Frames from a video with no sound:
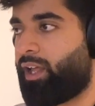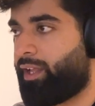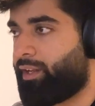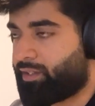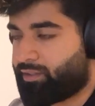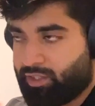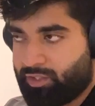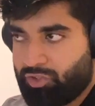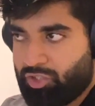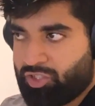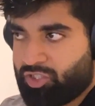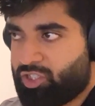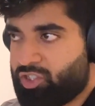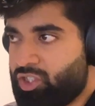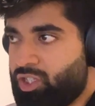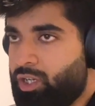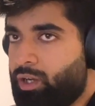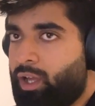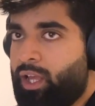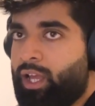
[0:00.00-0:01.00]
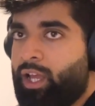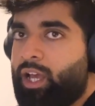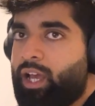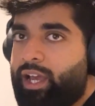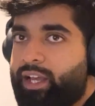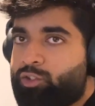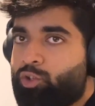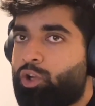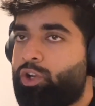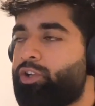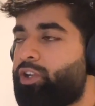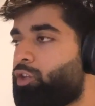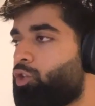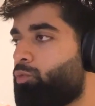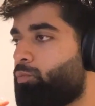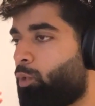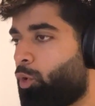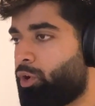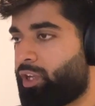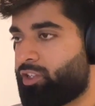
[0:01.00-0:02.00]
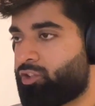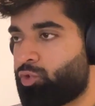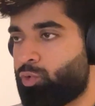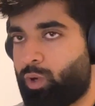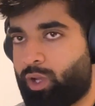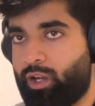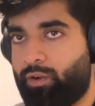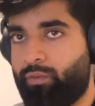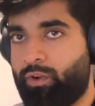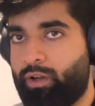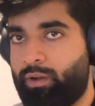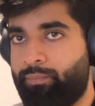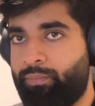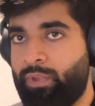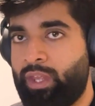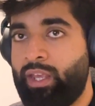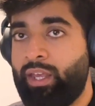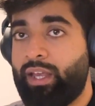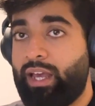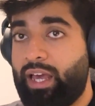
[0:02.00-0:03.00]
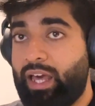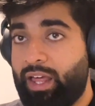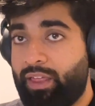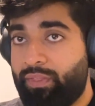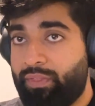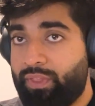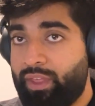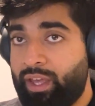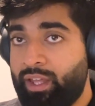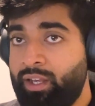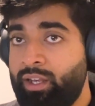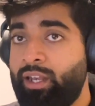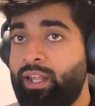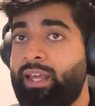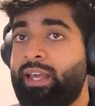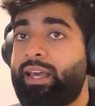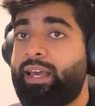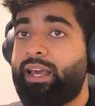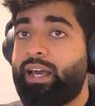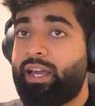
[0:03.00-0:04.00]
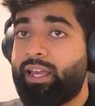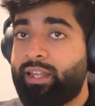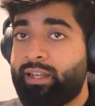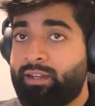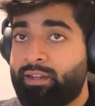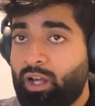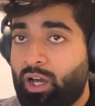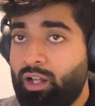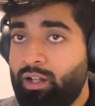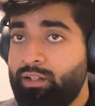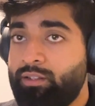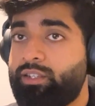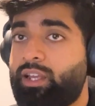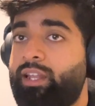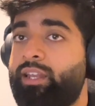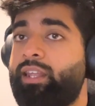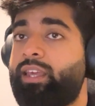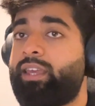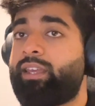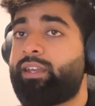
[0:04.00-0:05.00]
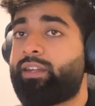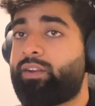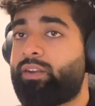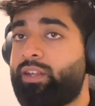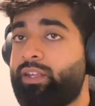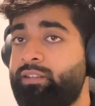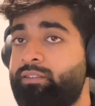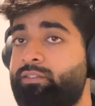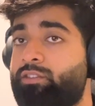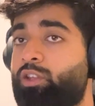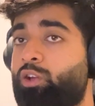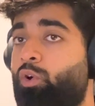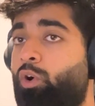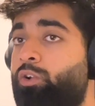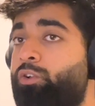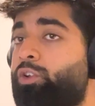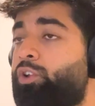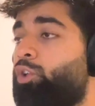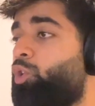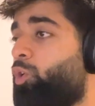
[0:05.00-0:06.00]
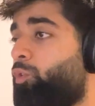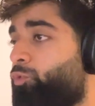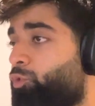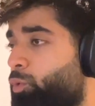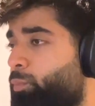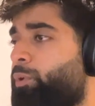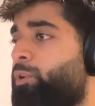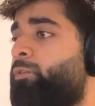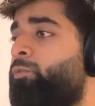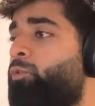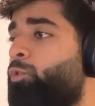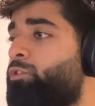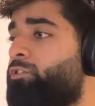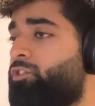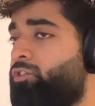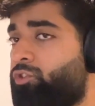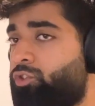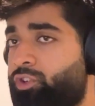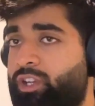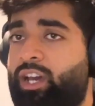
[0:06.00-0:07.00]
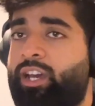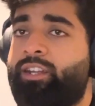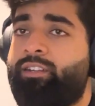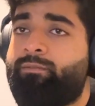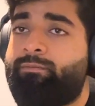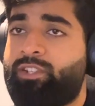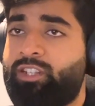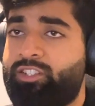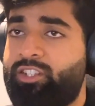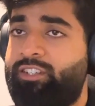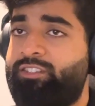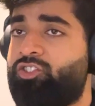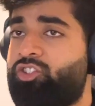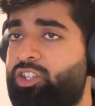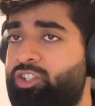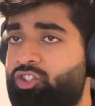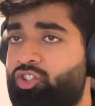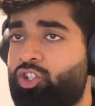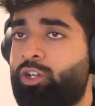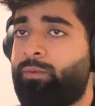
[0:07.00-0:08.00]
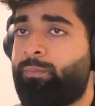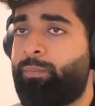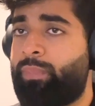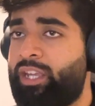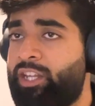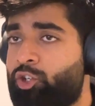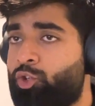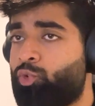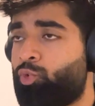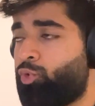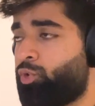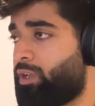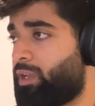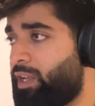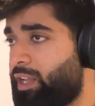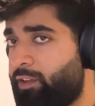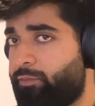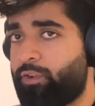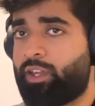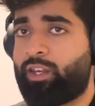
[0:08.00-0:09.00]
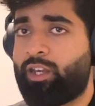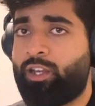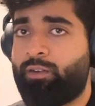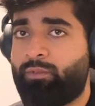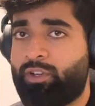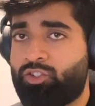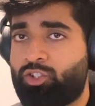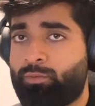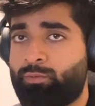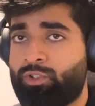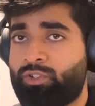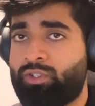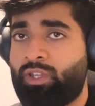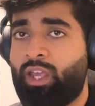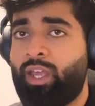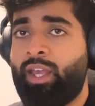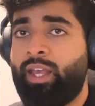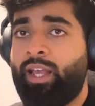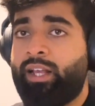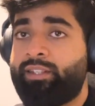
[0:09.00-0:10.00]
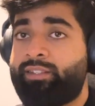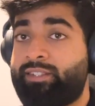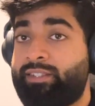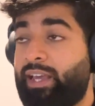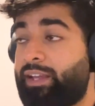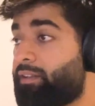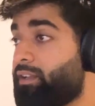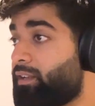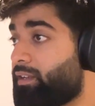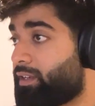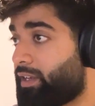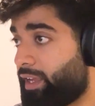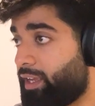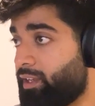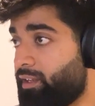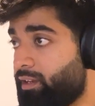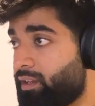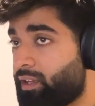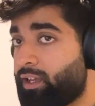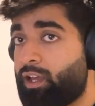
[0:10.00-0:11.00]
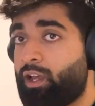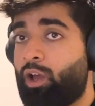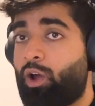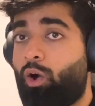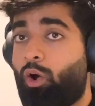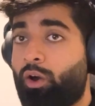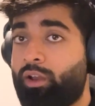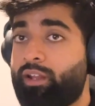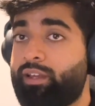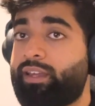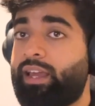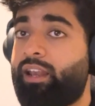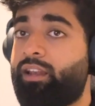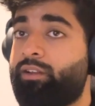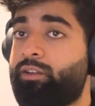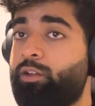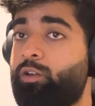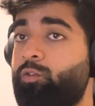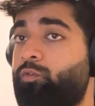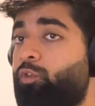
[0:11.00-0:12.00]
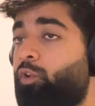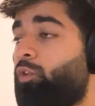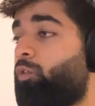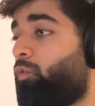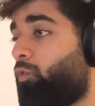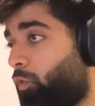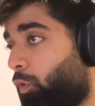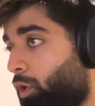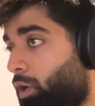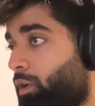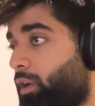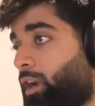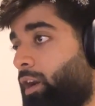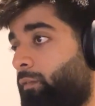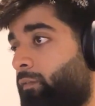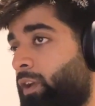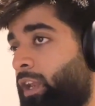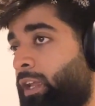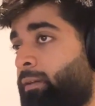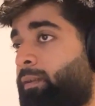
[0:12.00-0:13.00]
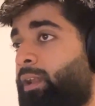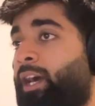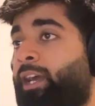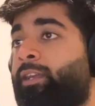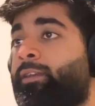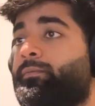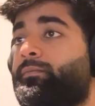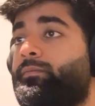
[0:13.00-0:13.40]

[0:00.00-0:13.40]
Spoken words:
etc., it's going to take you more days to recover. And then indulge and increase the quantity of superfoods in your diet, such as ginger, beetroot, leafy green vegetables. Set a date on a calendar for full recovery. Like,